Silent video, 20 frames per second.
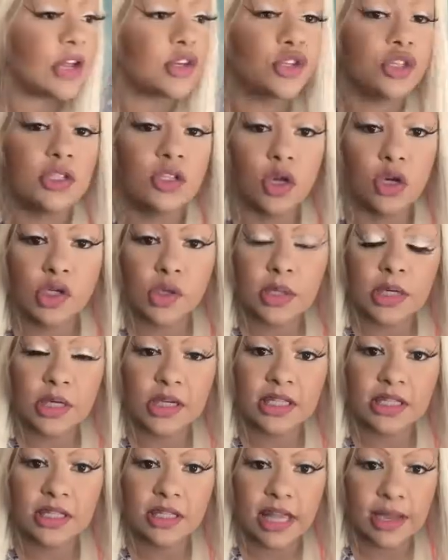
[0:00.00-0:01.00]
start doing a
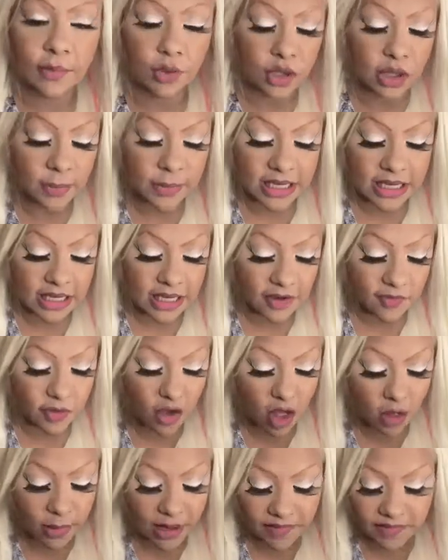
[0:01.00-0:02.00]
disclaimer in the beginning of all
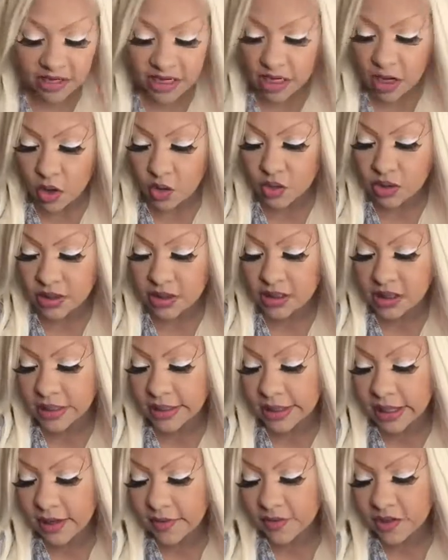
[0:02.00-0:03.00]
my videos.
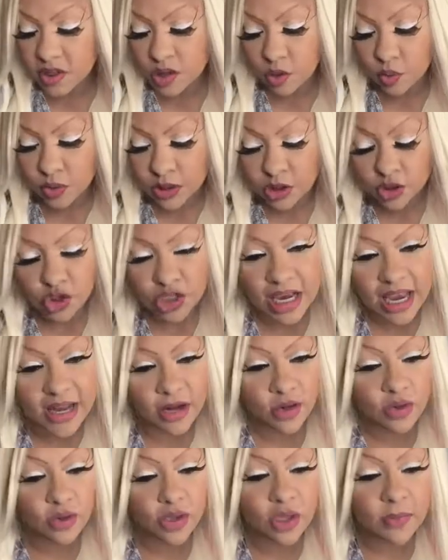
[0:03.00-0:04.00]
It's a real
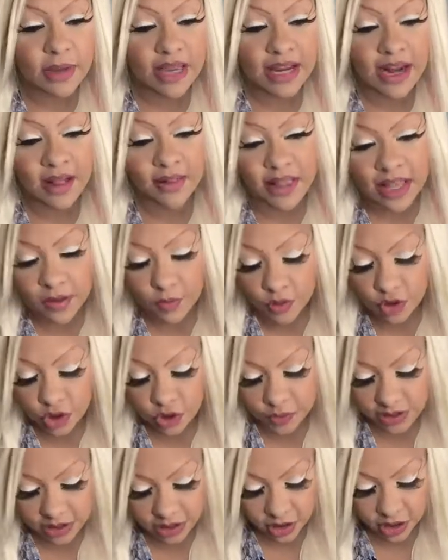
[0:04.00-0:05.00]
channel. You may not like what you
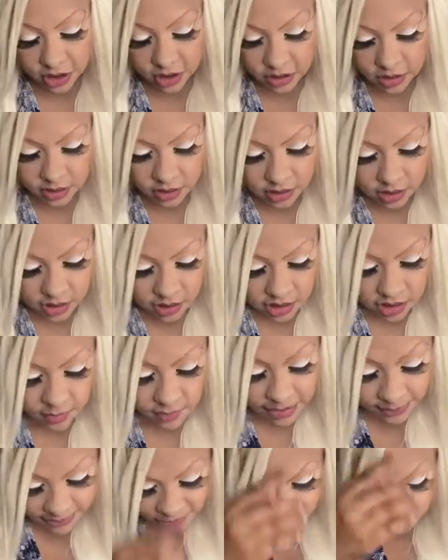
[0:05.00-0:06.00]
hear. It may
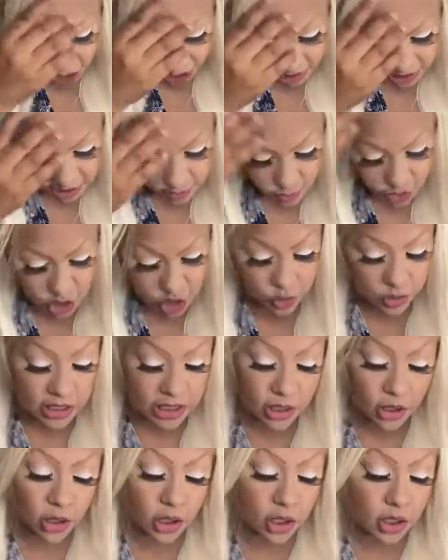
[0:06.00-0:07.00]
be shocking what you
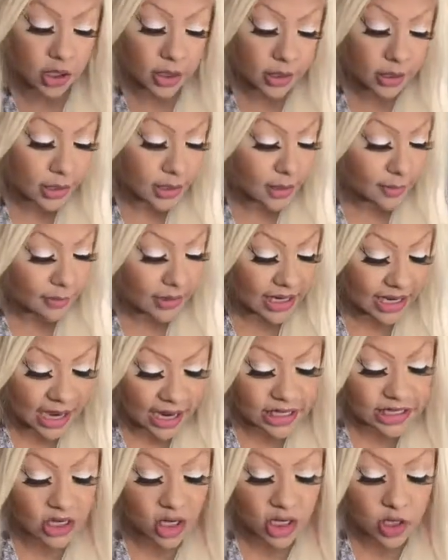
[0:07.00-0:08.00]
hear. But I got to
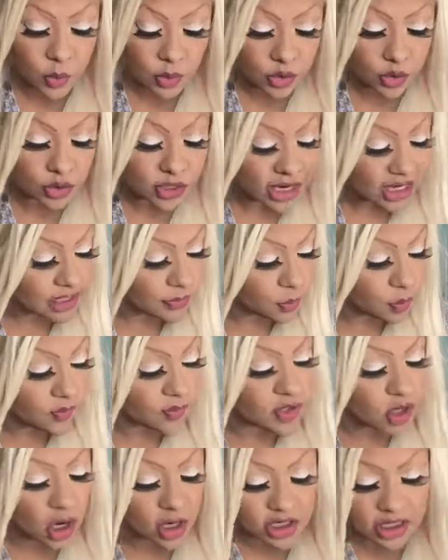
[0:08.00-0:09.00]
tell you what their next moves
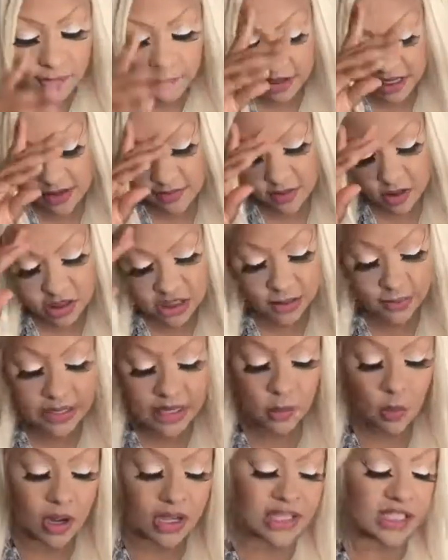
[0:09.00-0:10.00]
are. Somebody, somebody
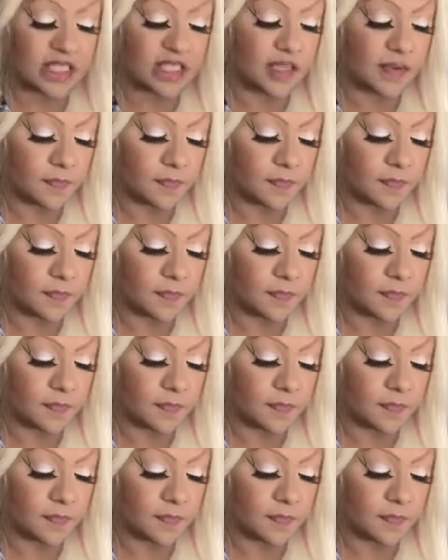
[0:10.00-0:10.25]
wants to